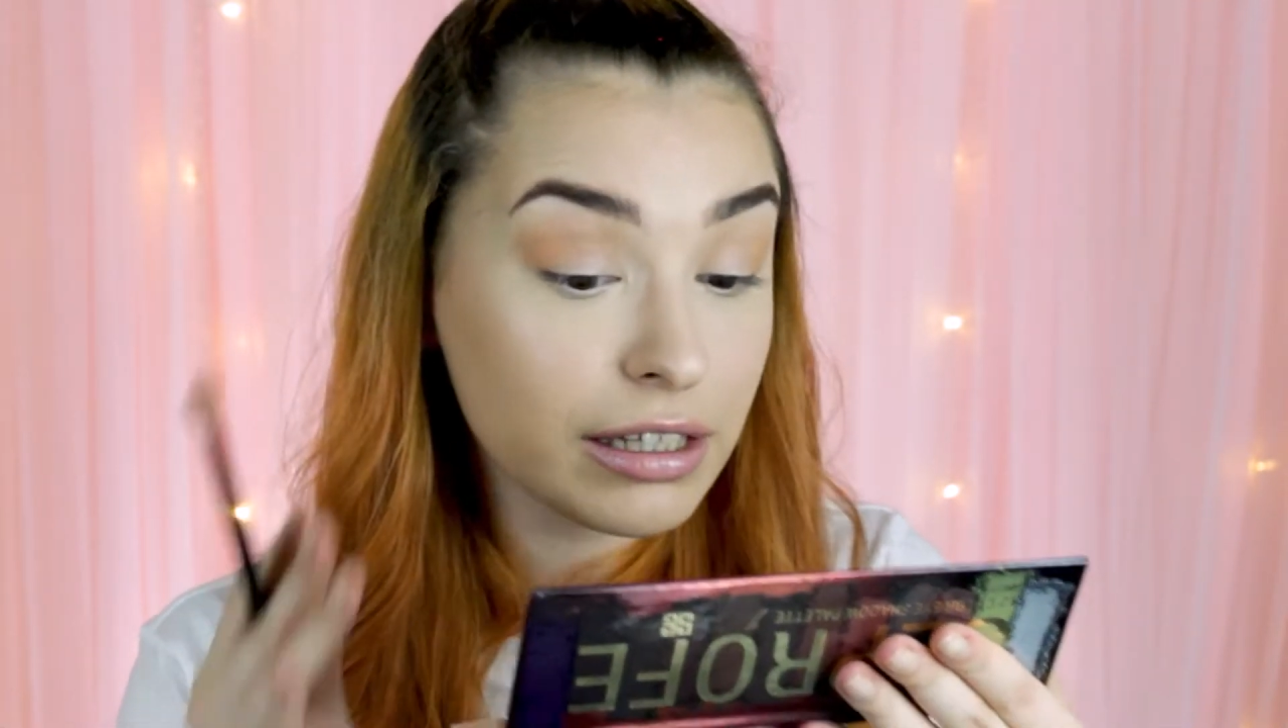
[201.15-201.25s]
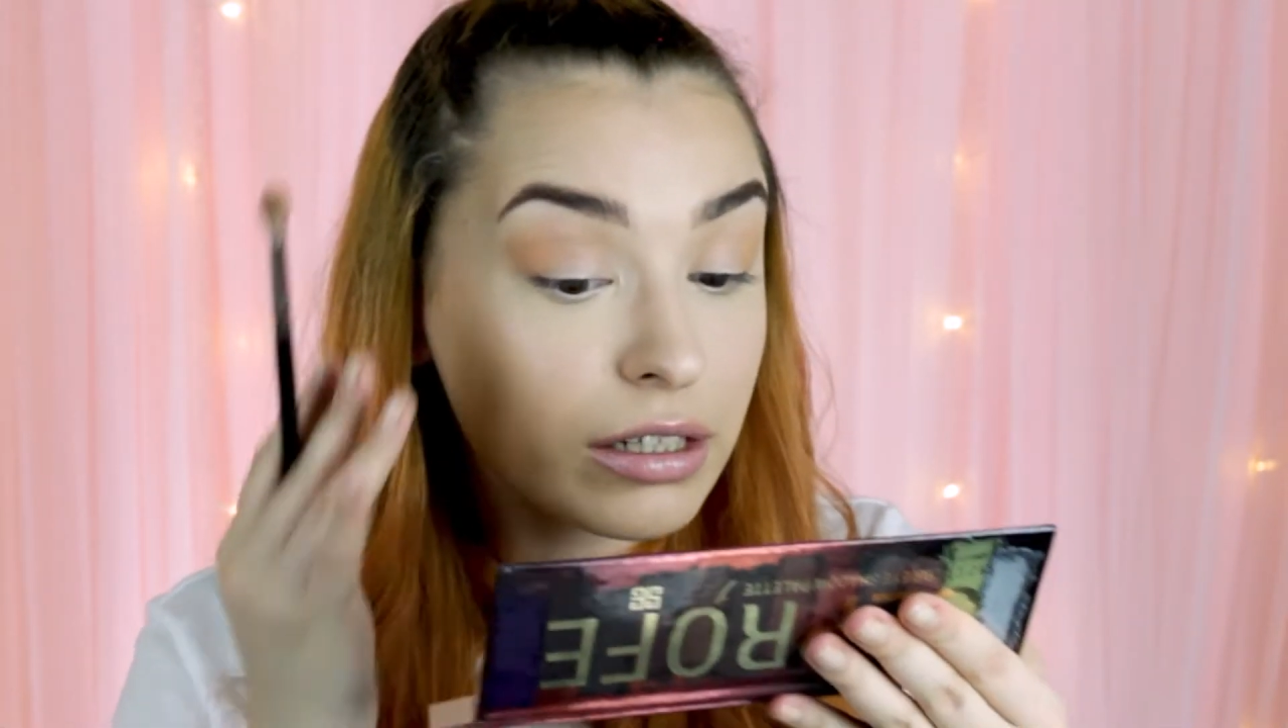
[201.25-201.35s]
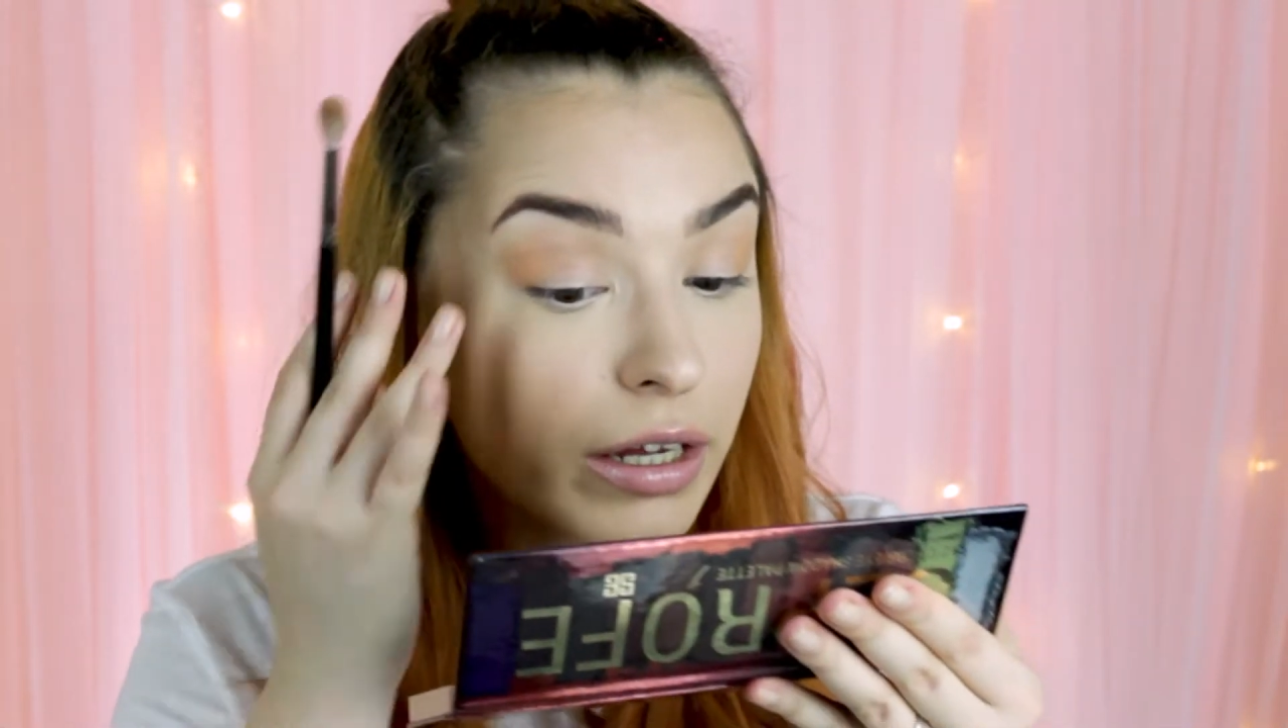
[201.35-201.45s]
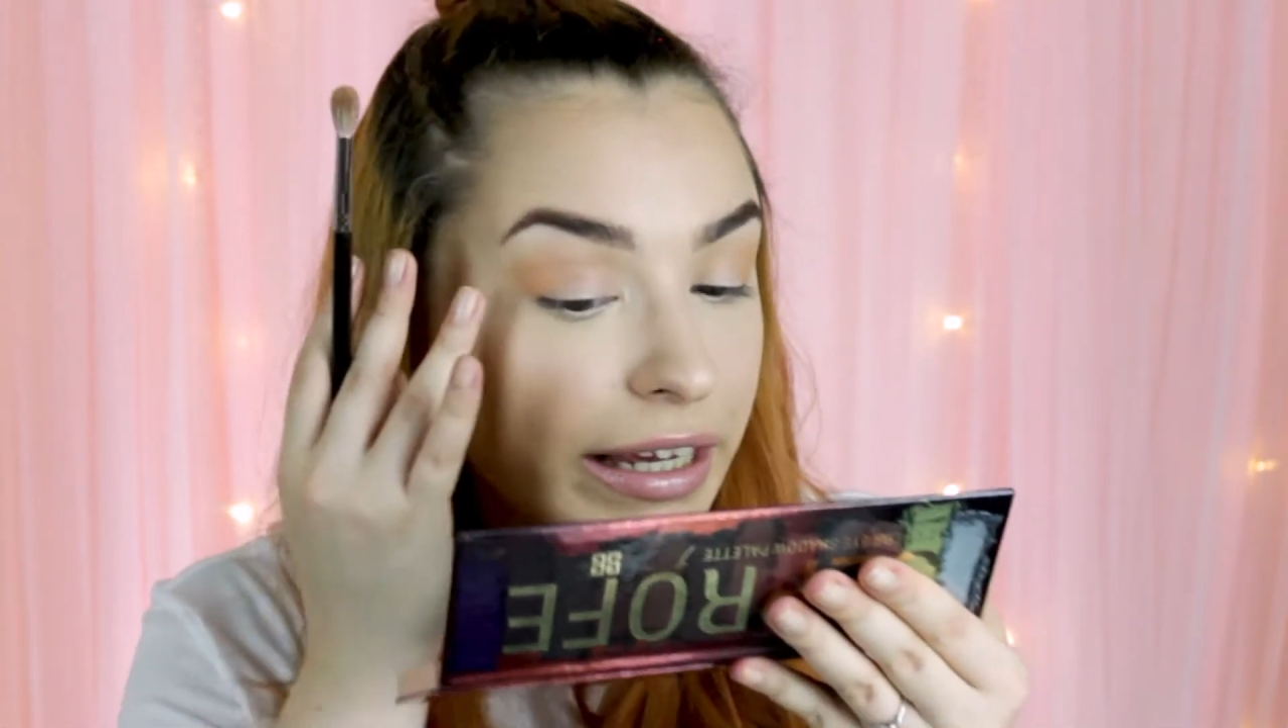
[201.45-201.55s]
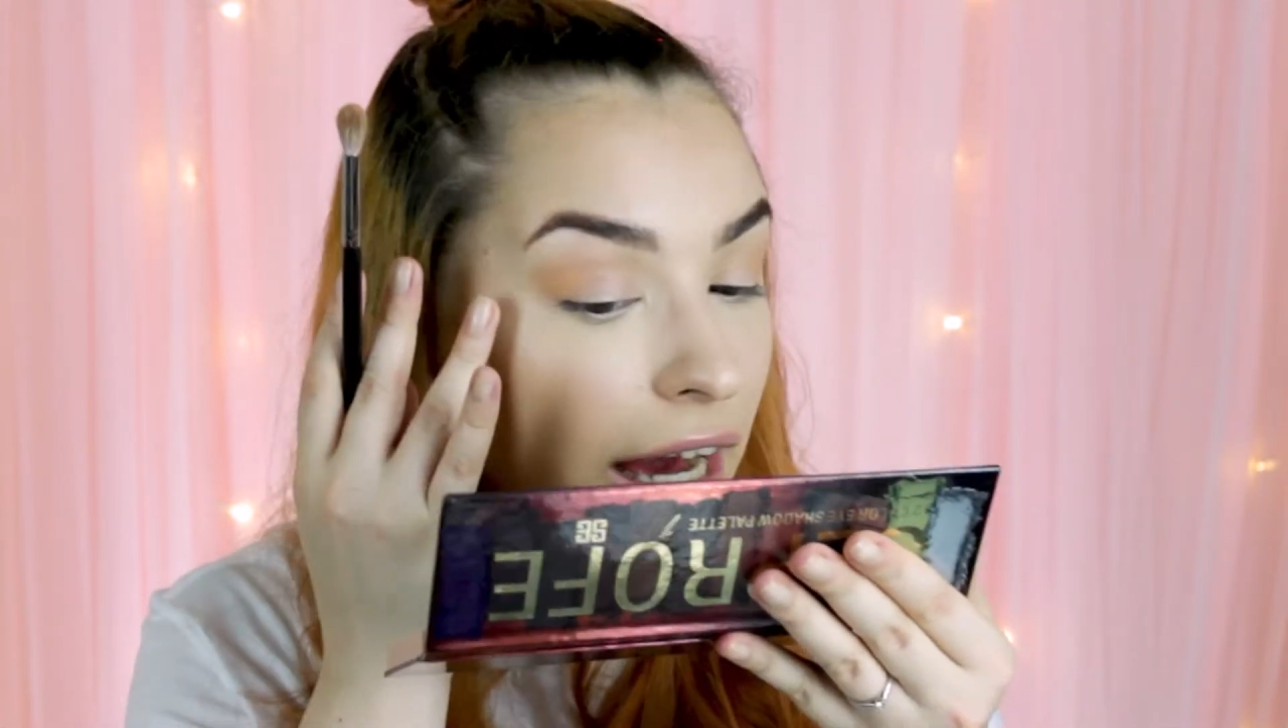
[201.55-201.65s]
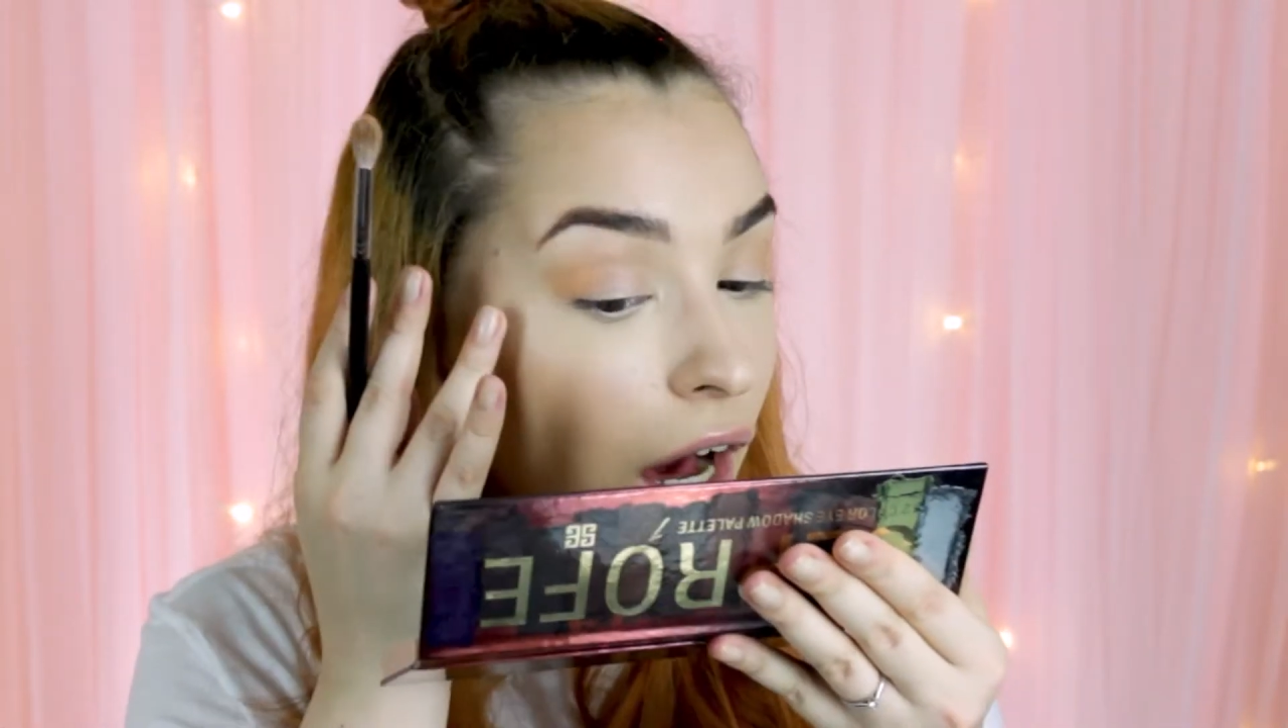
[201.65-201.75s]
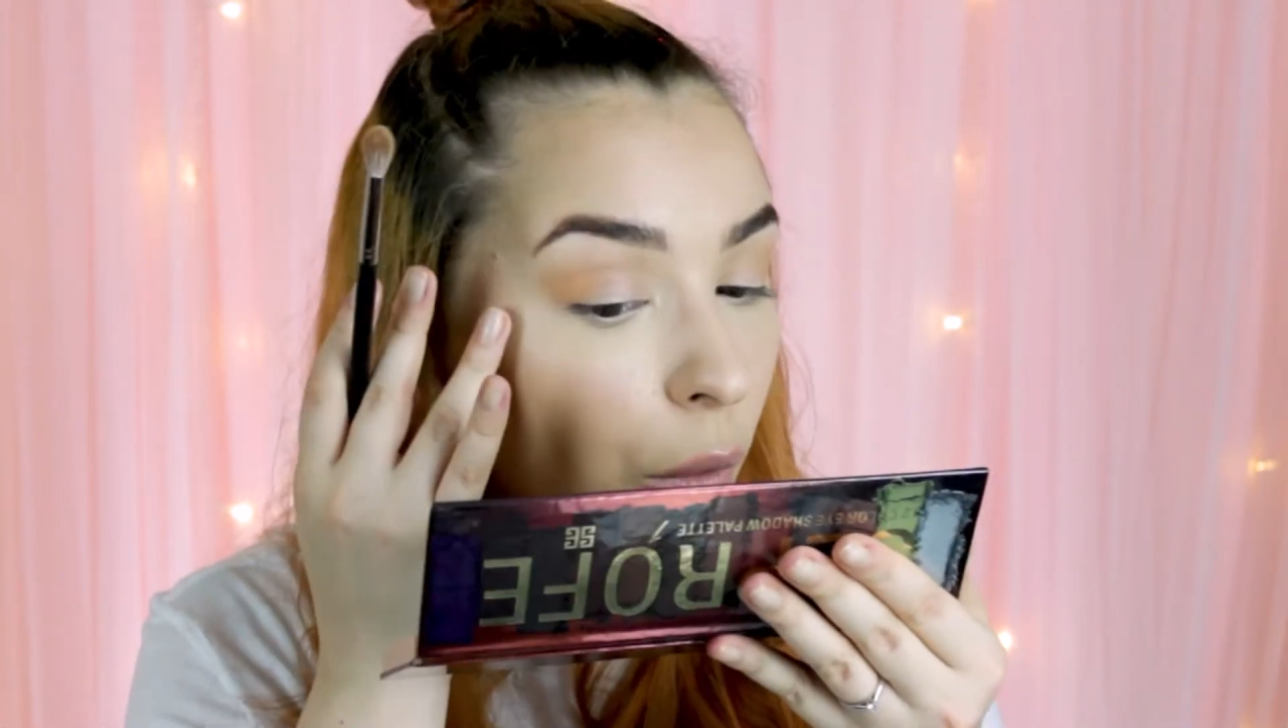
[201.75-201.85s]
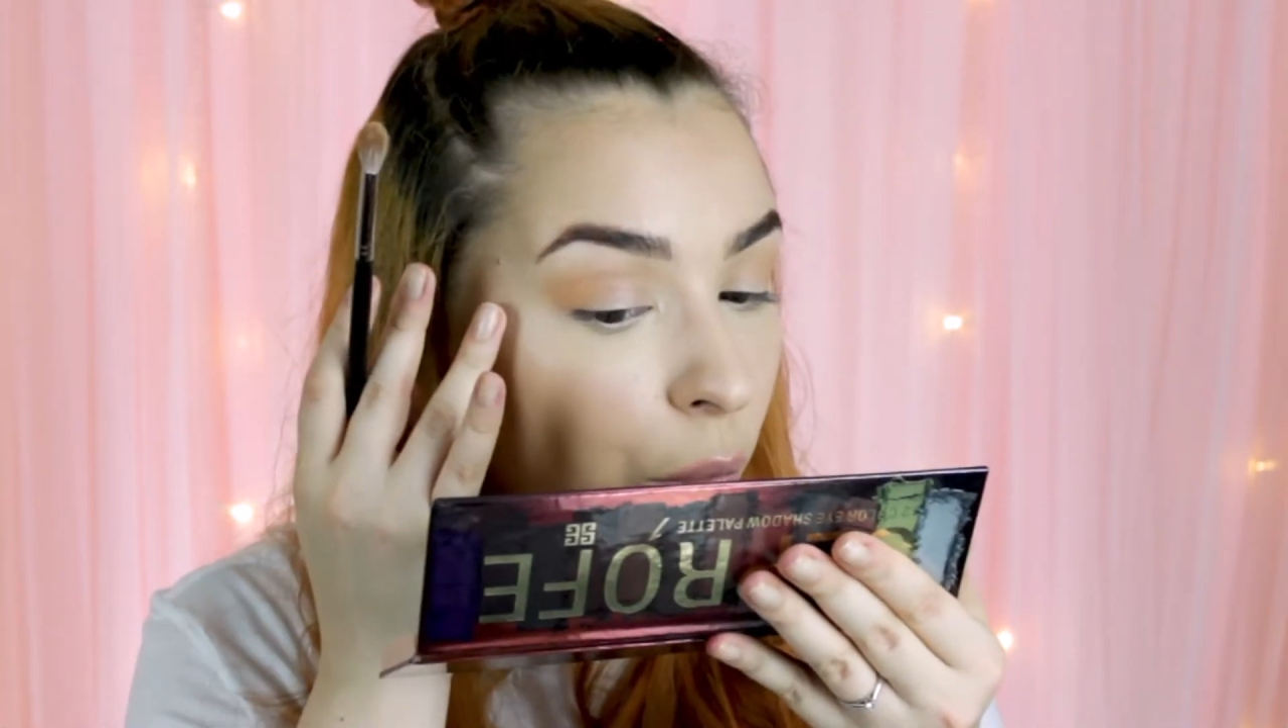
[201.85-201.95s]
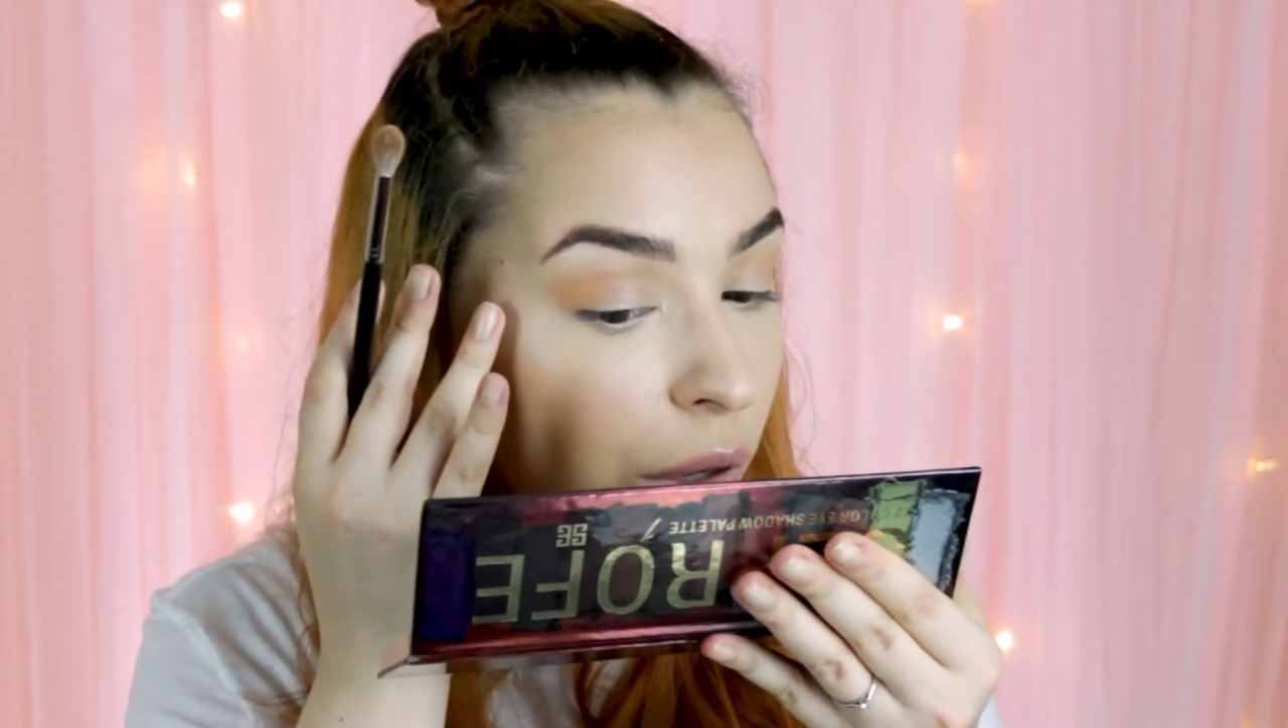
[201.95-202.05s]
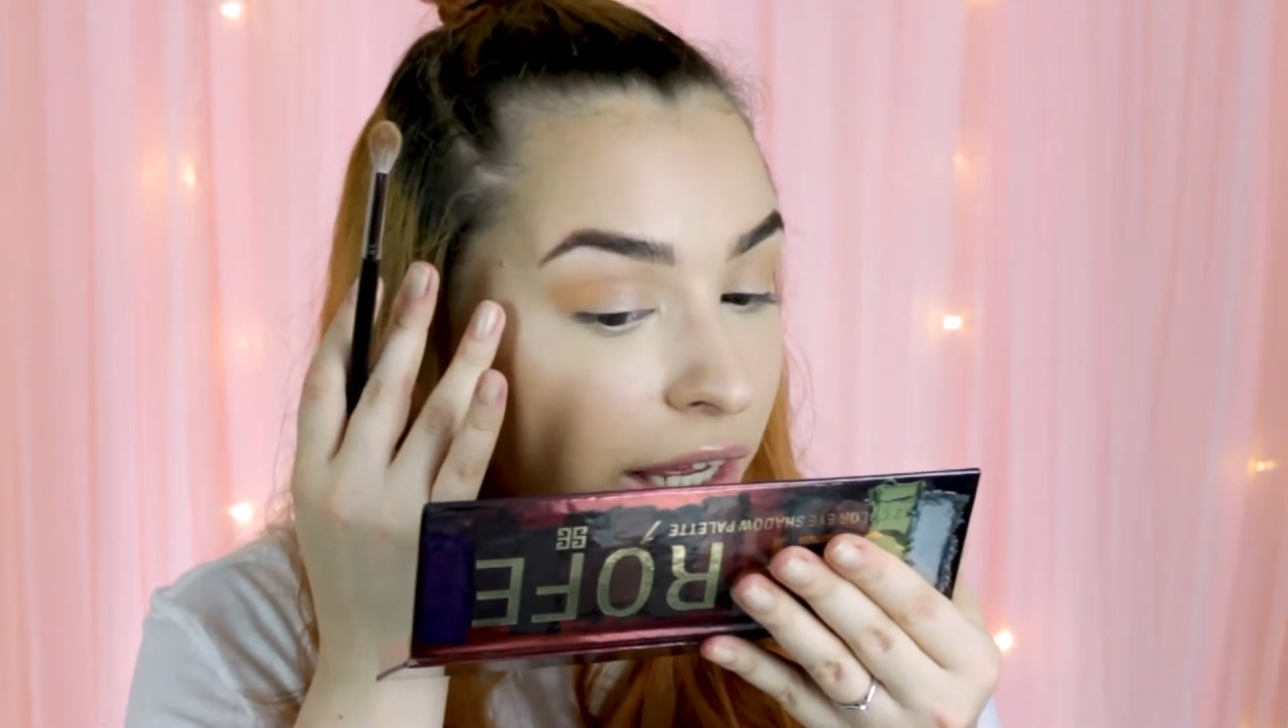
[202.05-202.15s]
like how